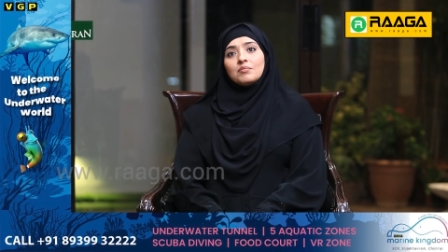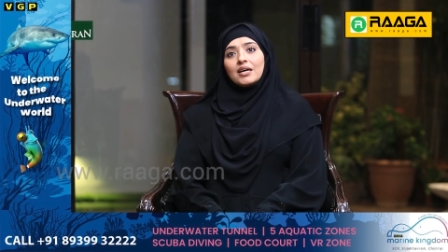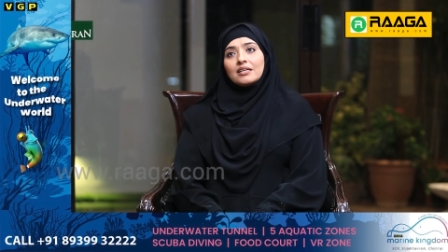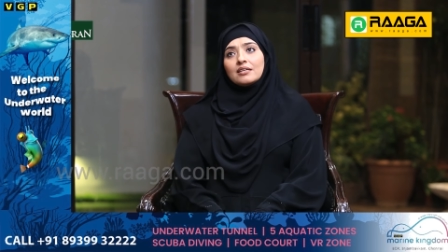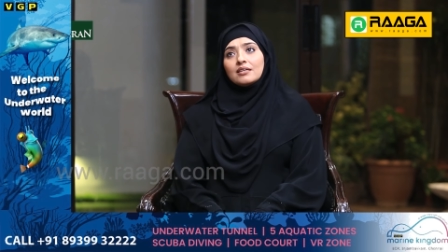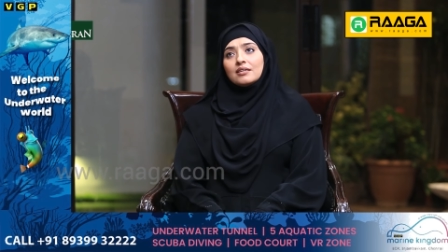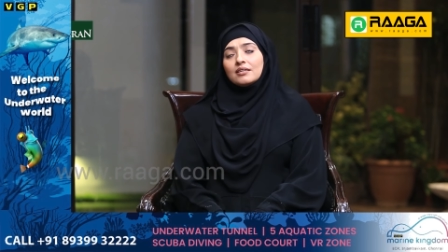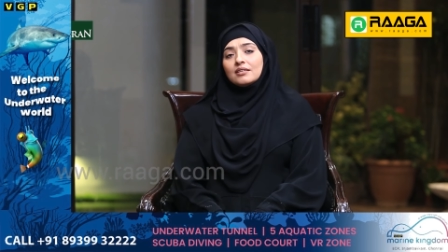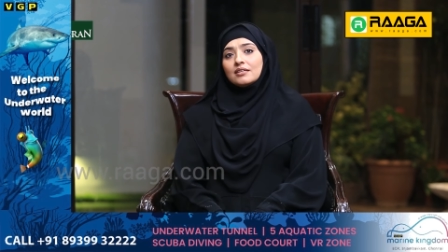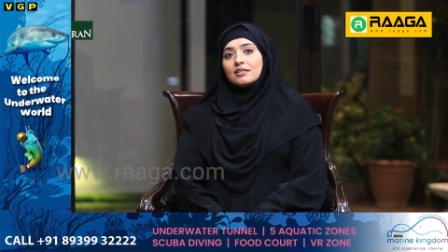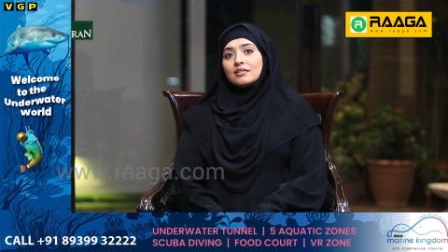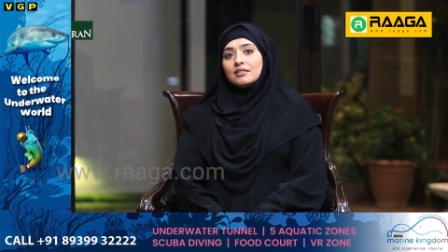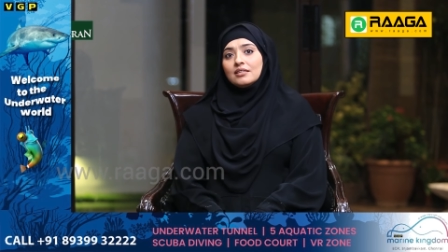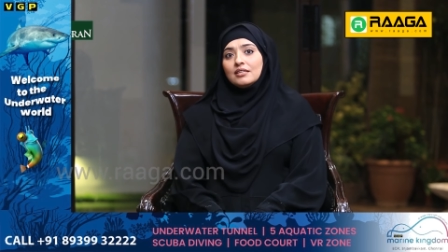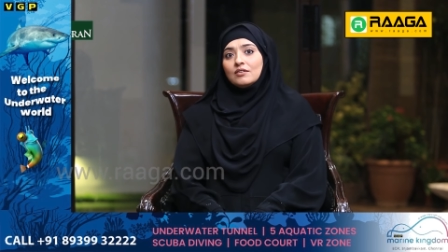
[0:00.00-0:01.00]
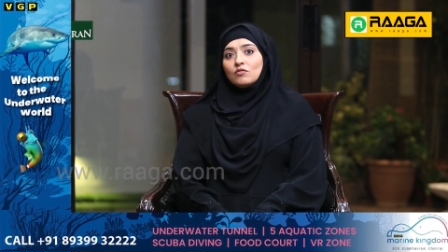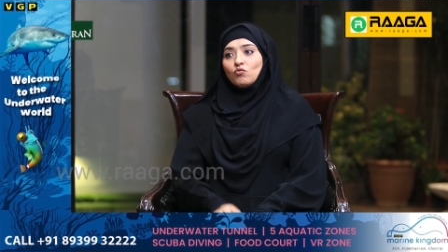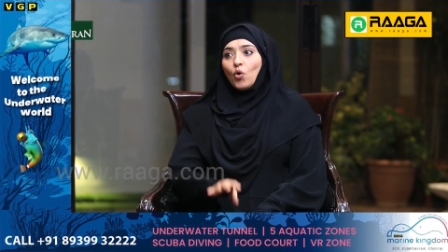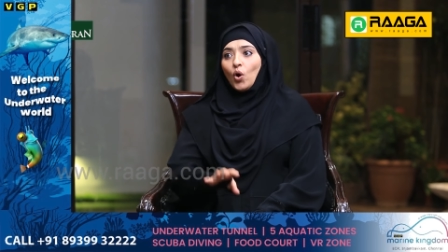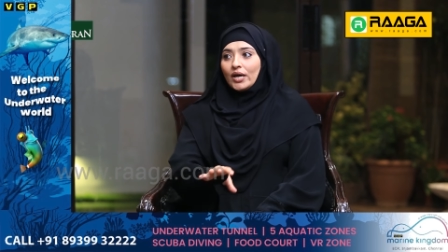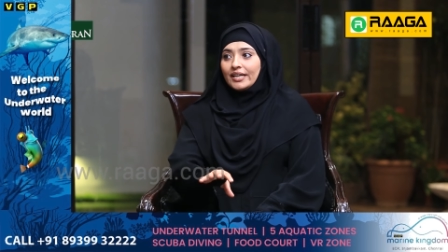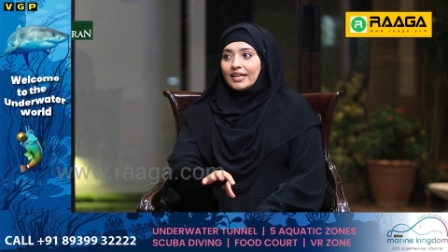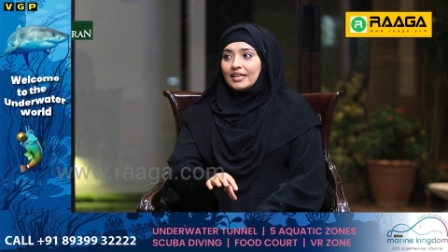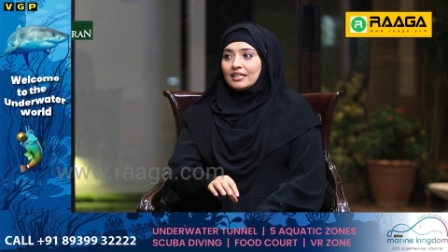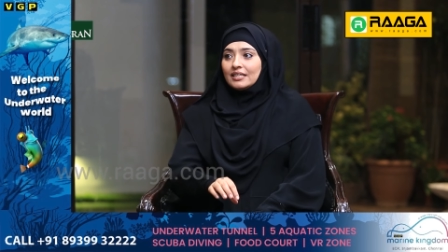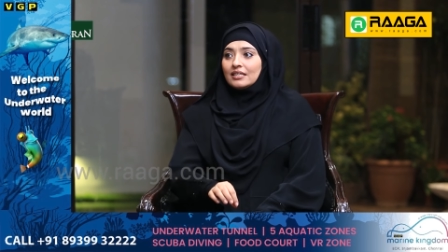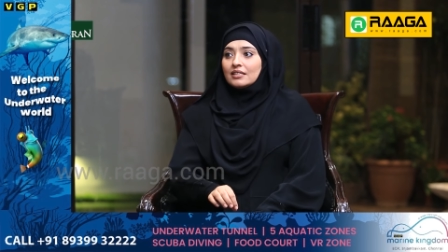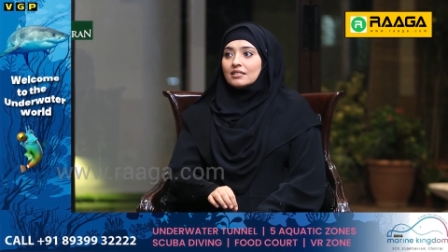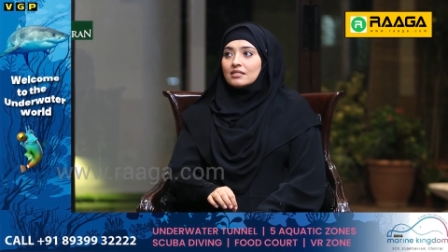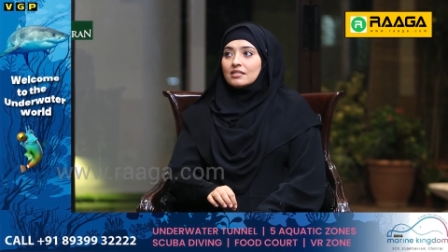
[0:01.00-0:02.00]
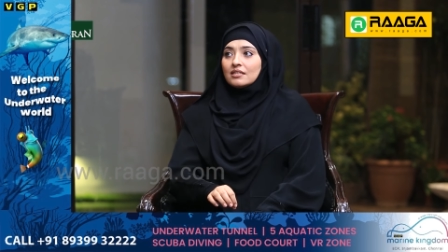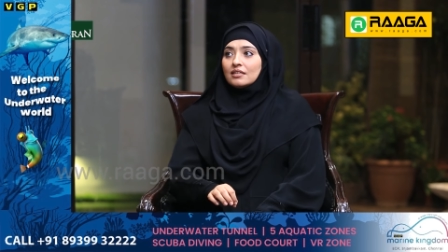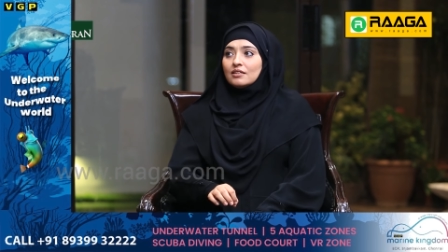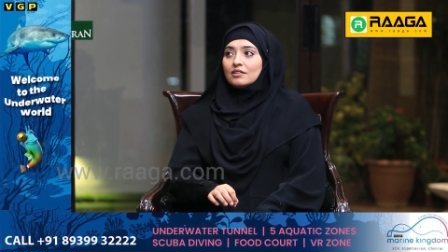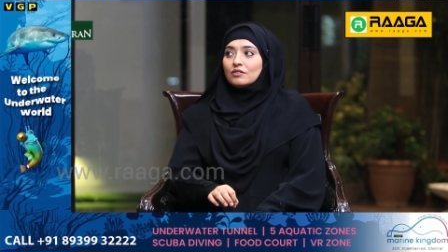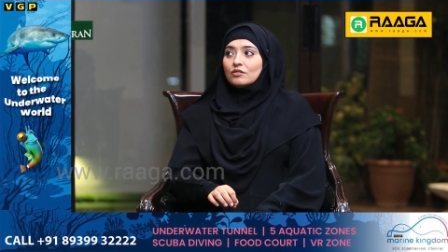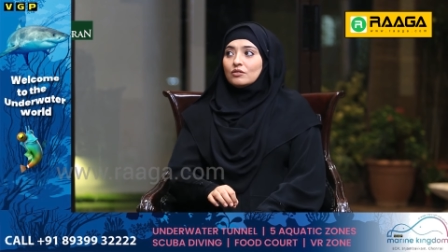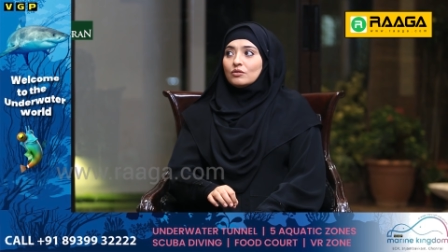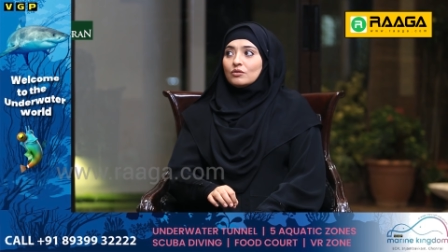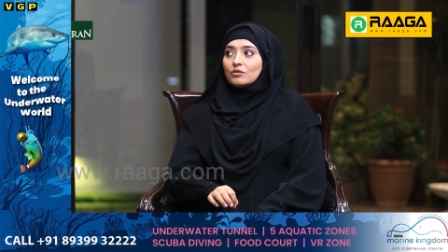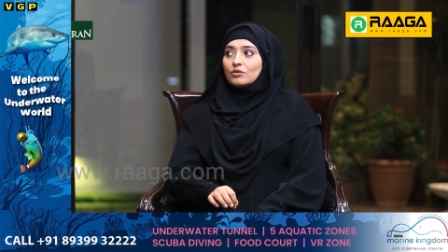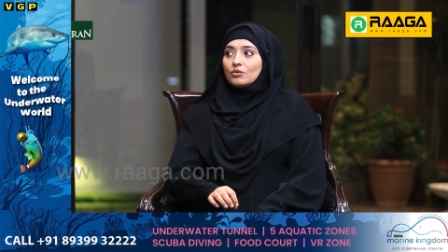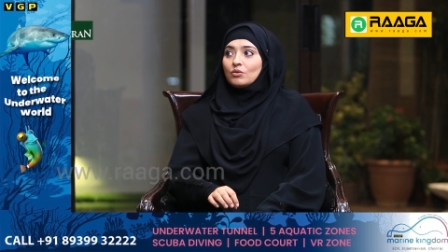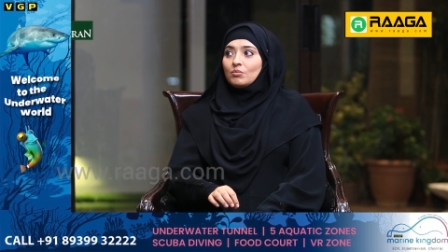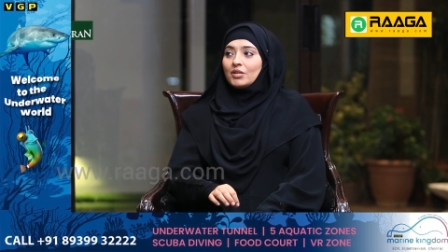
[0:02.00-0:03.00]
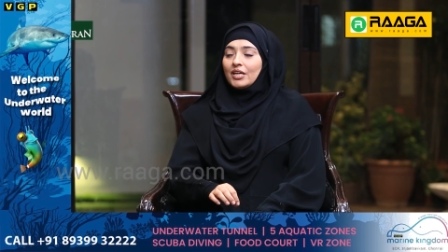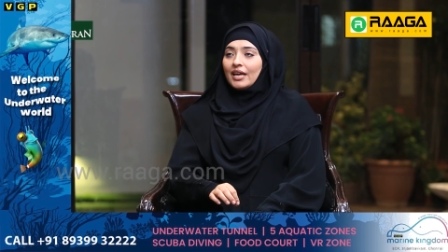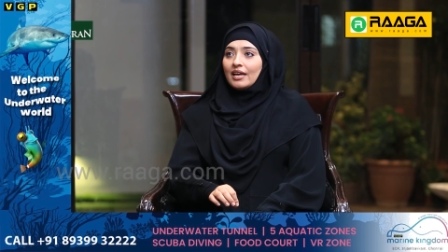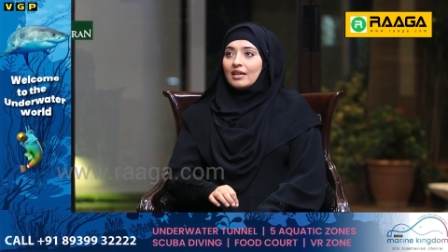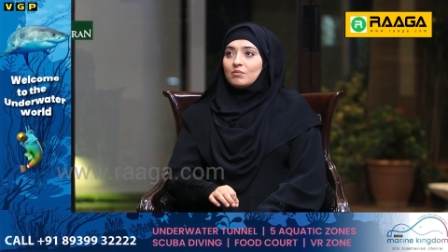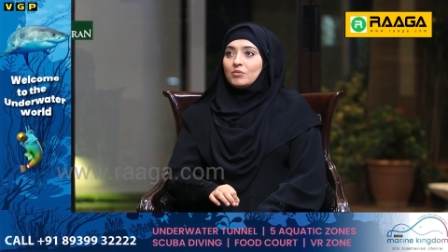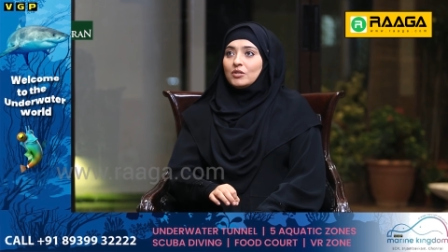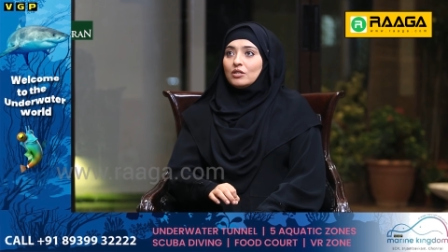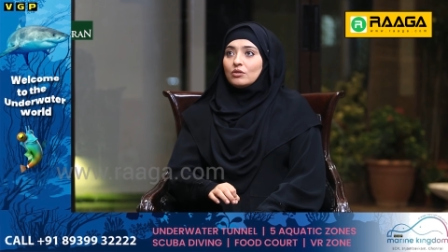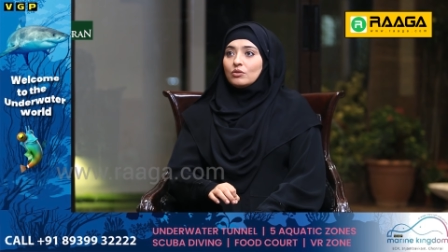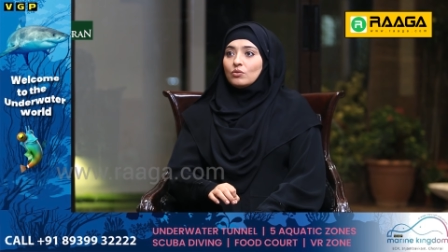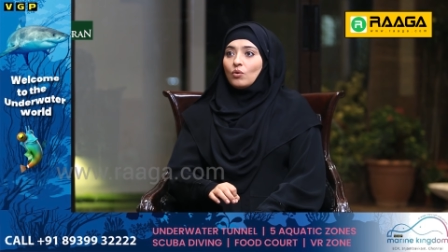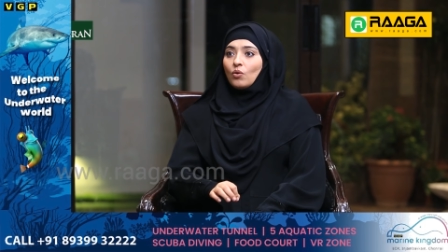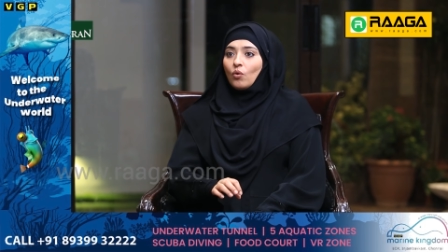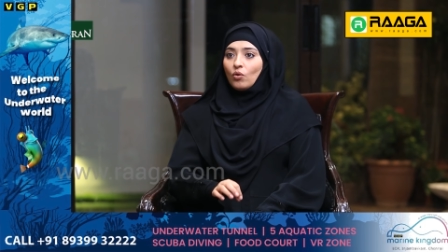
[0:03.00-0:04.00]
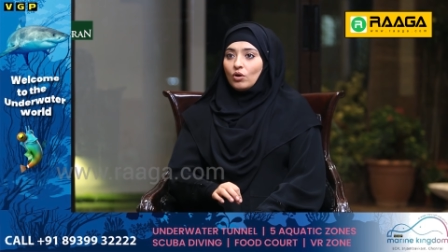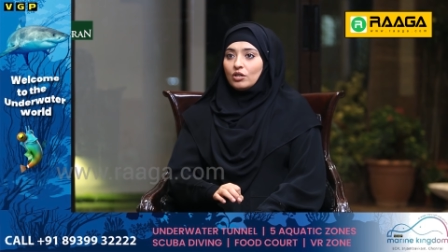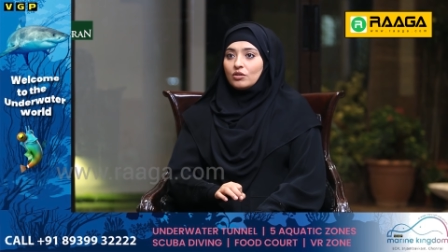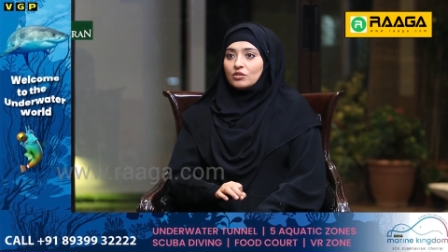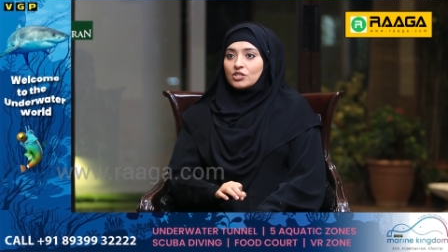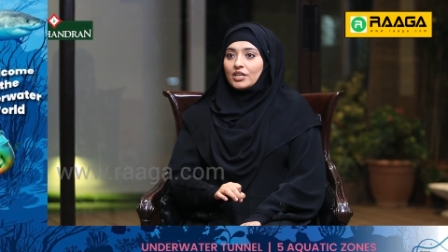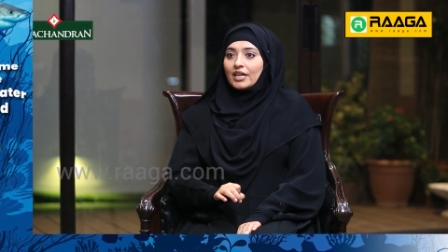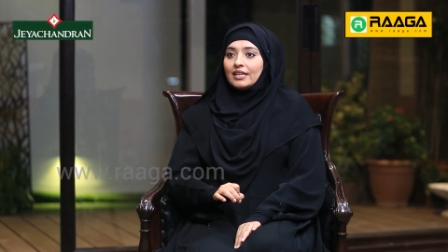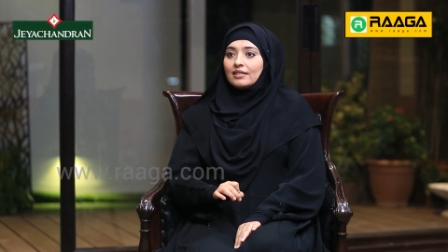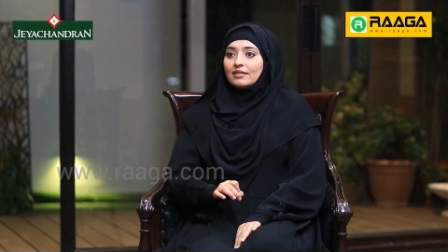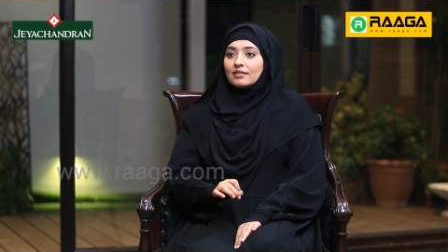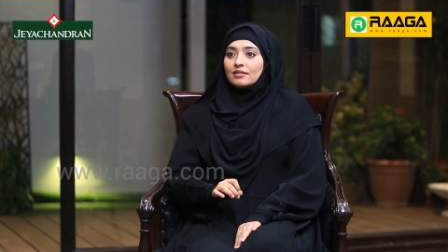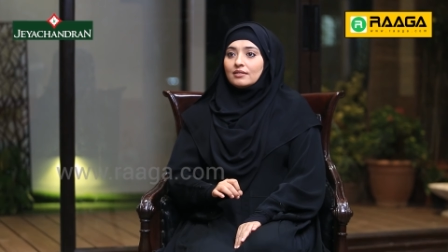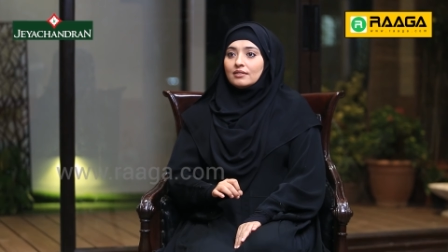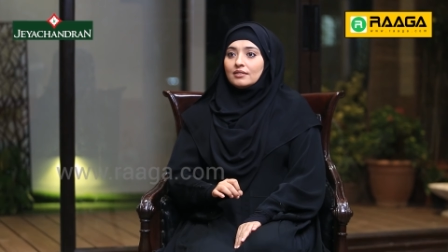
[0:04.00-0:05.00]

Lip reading: But what it is to be able to hold your child.